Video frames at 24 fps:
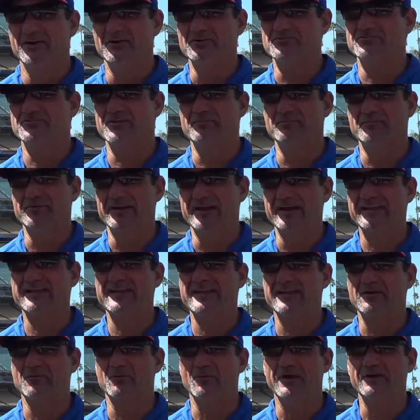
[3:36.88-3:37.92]
something. I
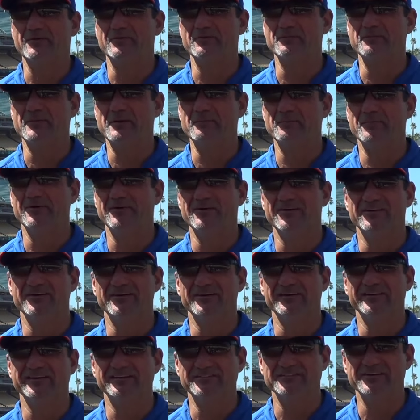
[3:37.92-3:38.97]
can't quite
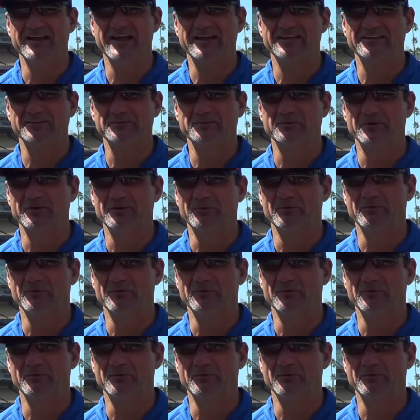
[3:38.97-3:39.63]
remember exactly what it